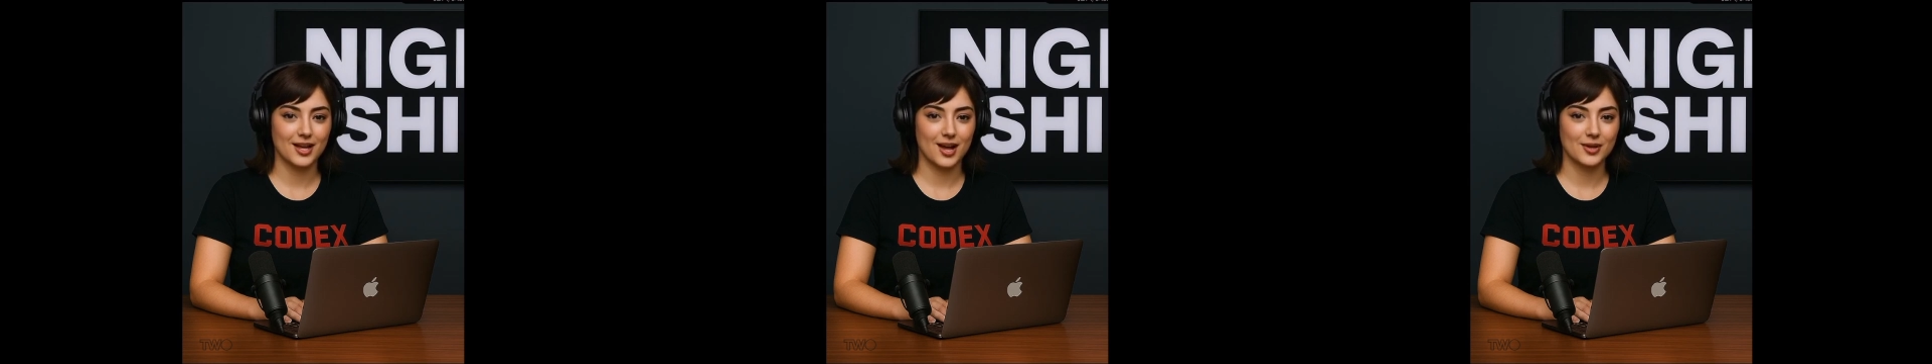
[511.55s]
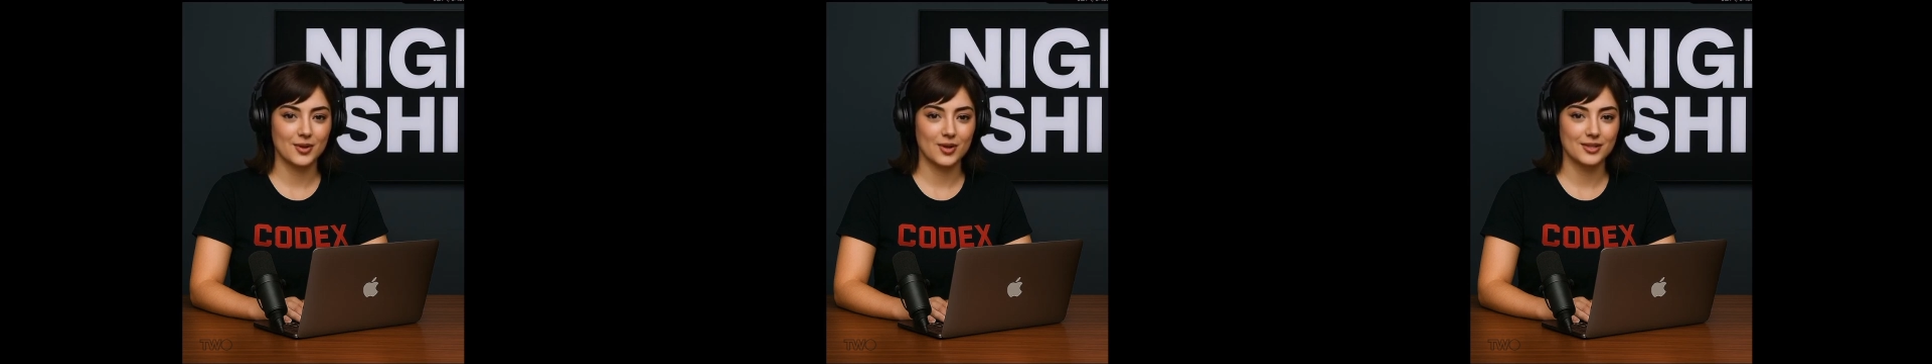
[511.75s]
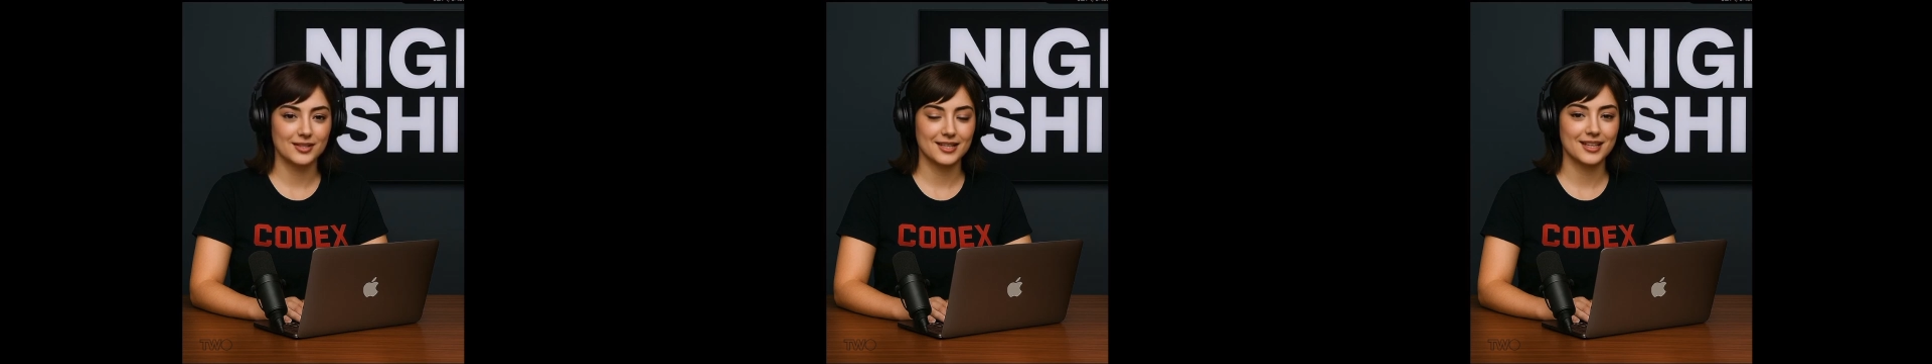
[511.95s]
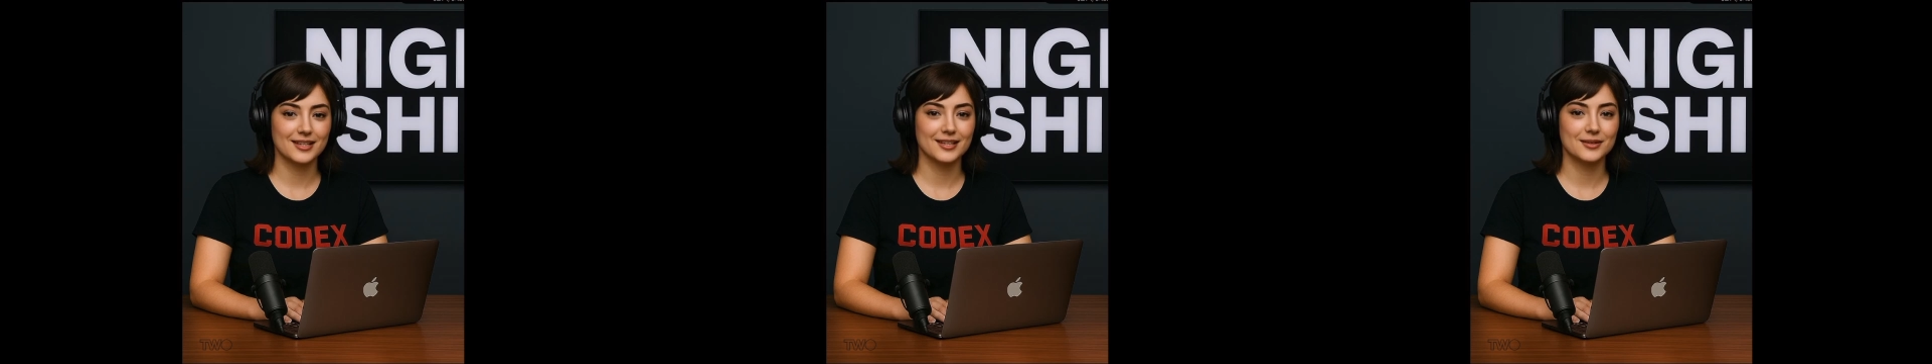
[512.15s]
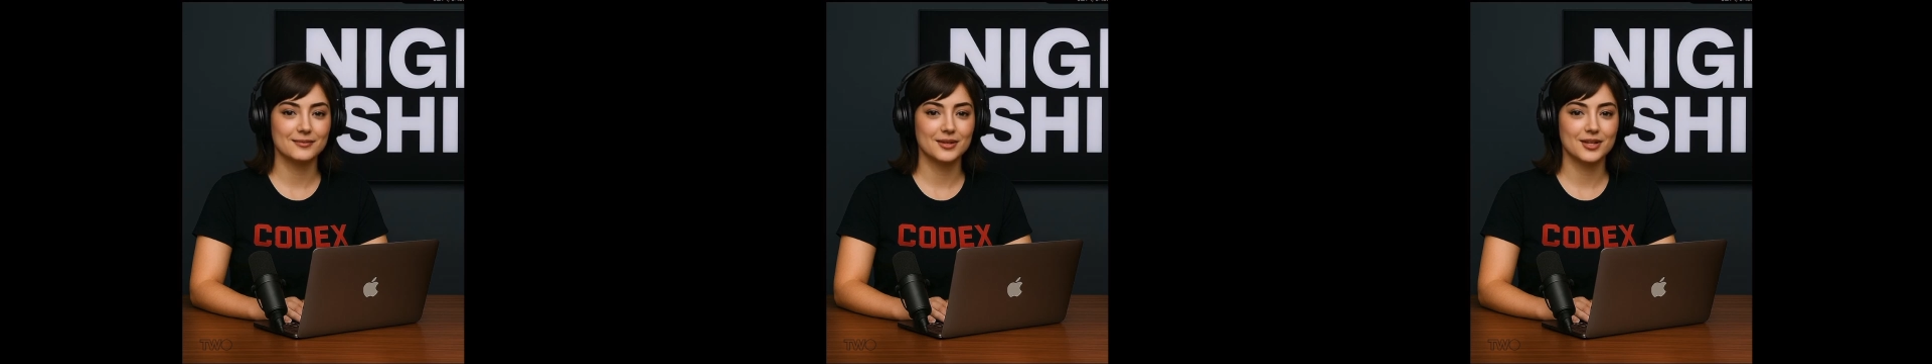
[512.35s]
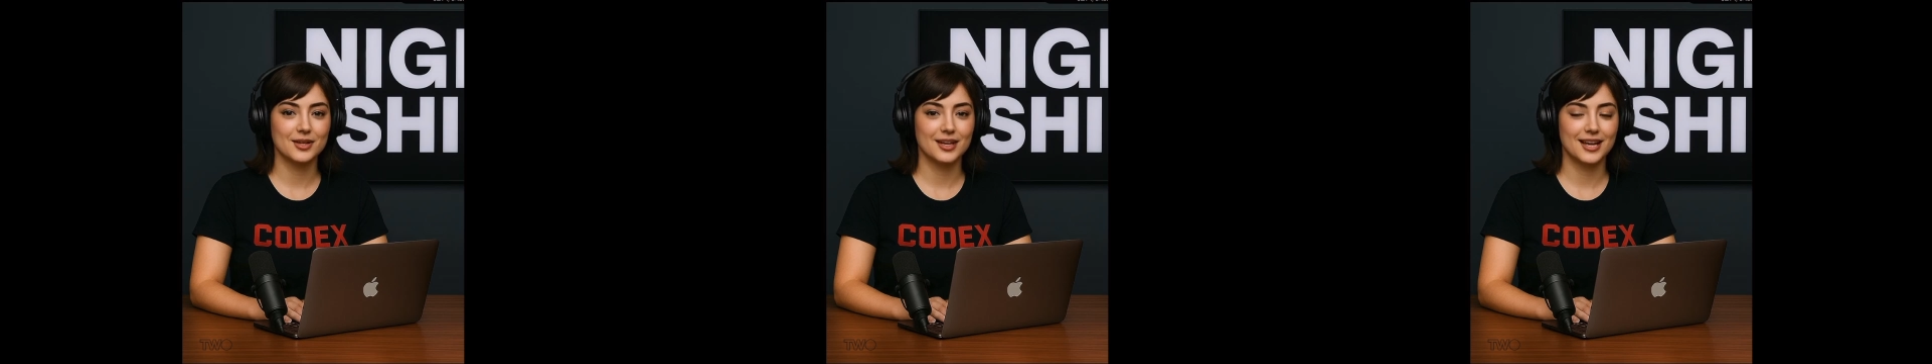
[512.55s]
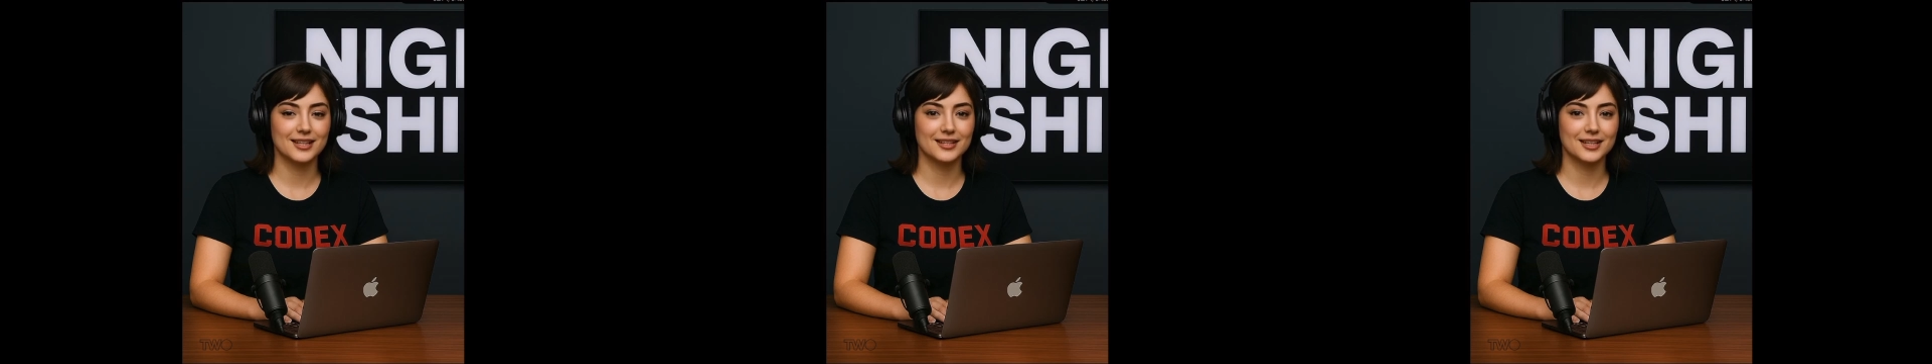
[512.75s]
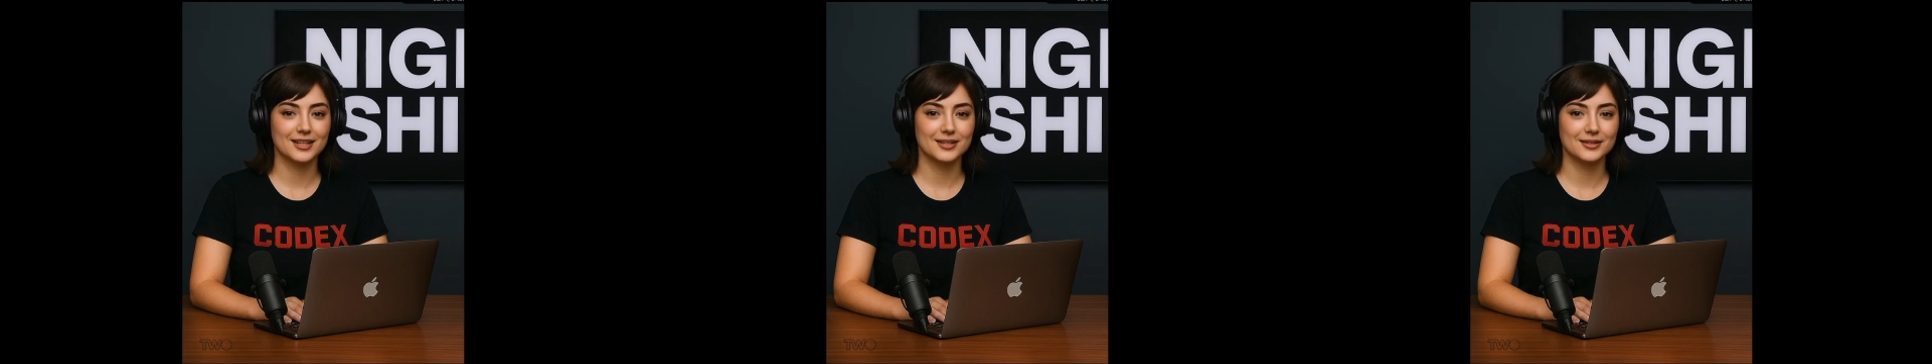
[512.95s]
problems in different
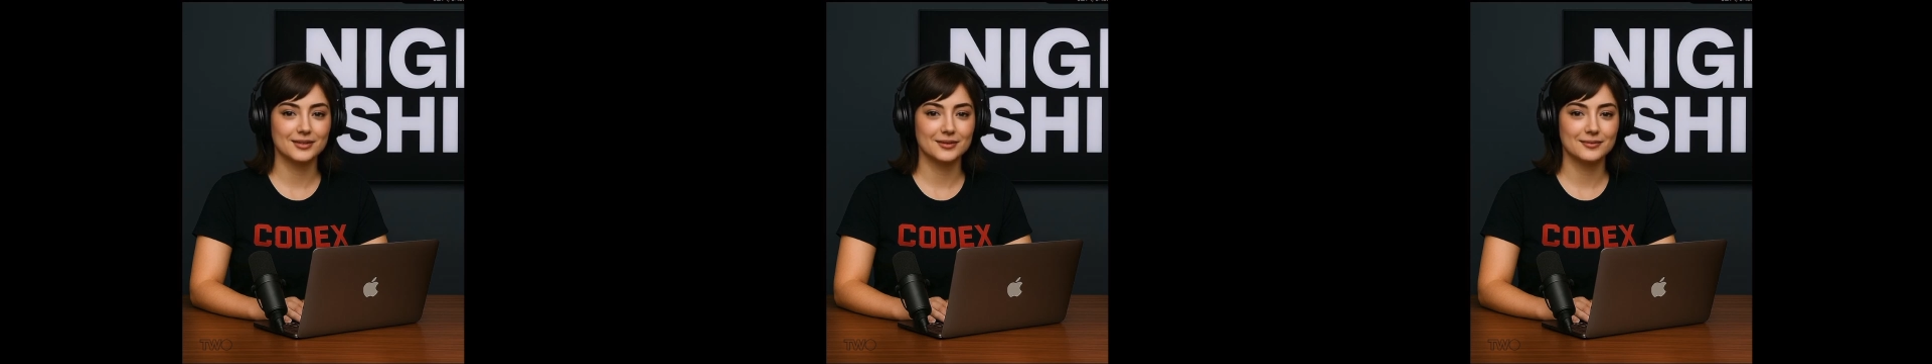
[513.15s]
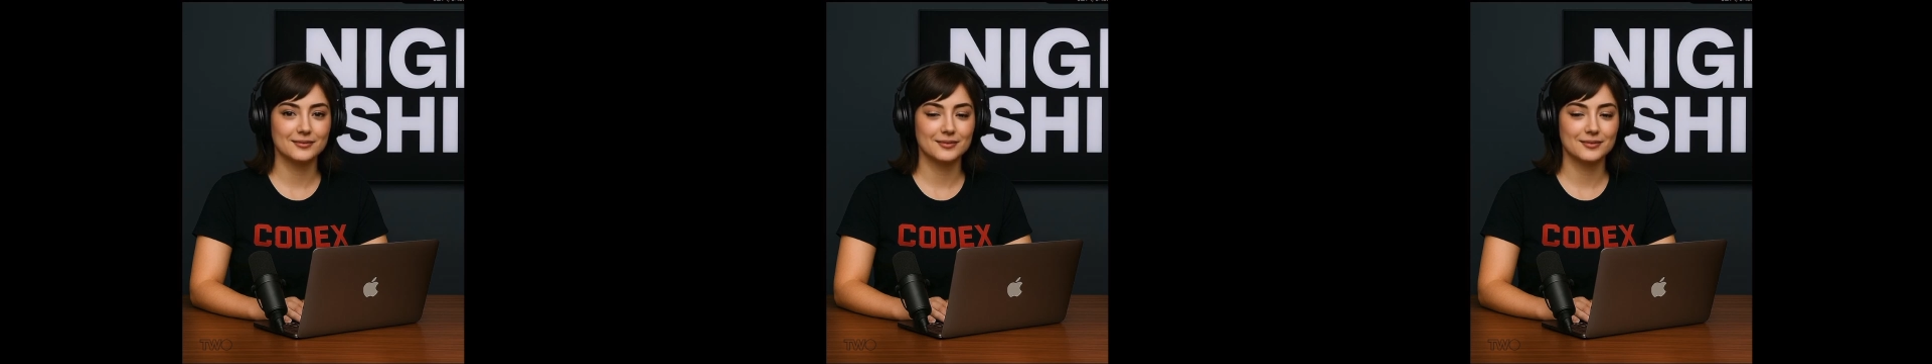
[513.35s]
places.